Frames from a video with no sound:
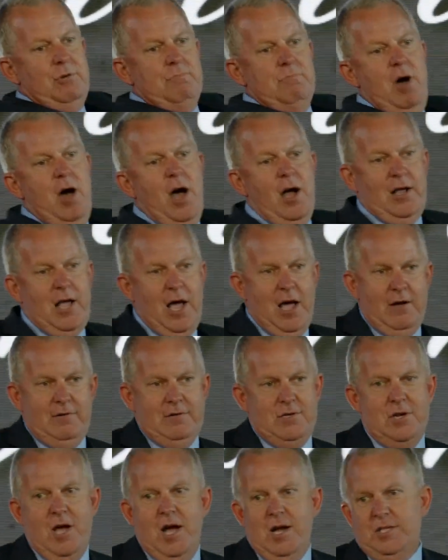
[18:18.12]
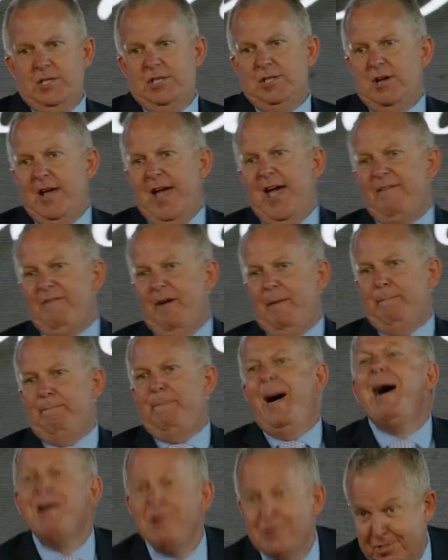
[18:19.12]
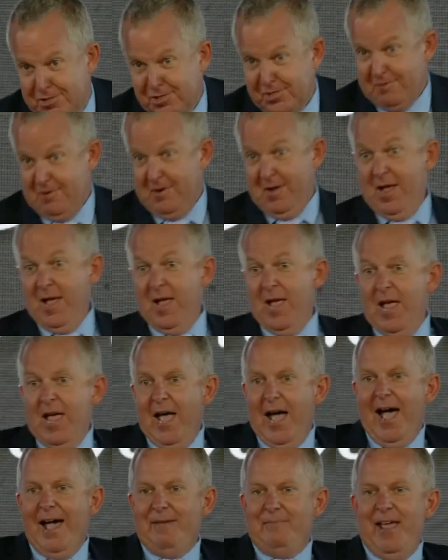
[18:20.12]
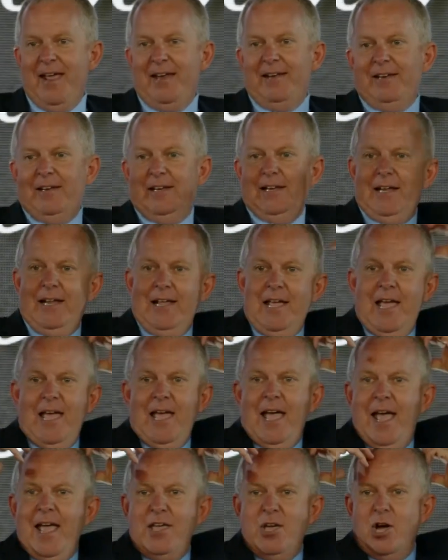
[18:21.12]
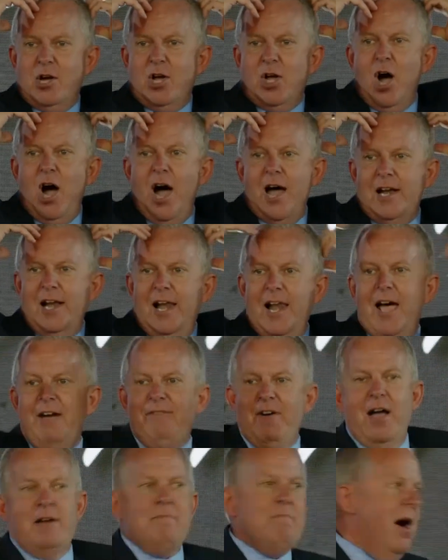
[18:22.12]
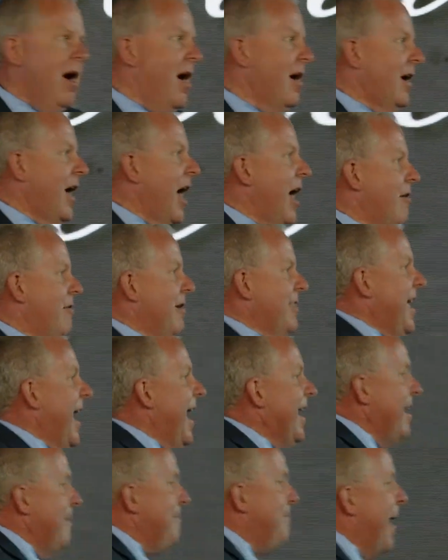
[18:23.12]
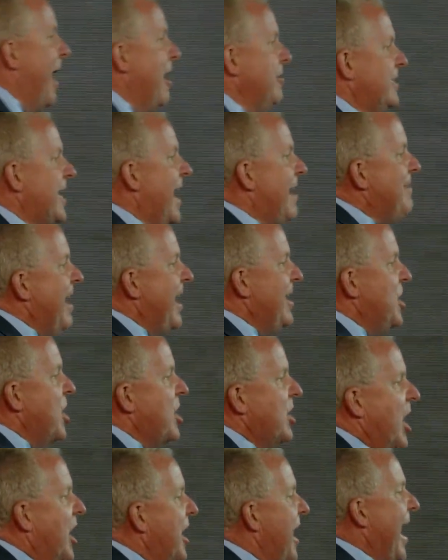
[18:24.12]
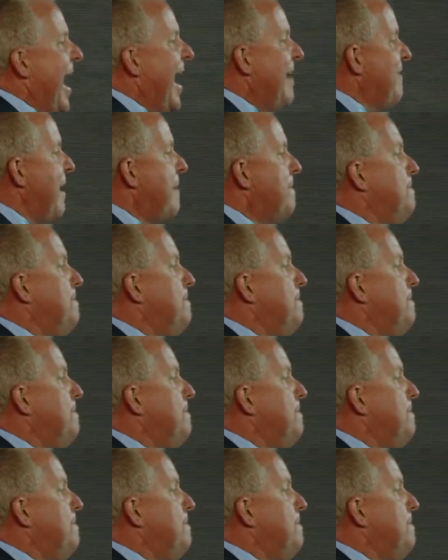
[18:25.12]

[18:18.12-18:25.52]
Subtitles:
to Marco not to have a boat. I mean, you can't live on Marco without a boat. I mean, you gotta have a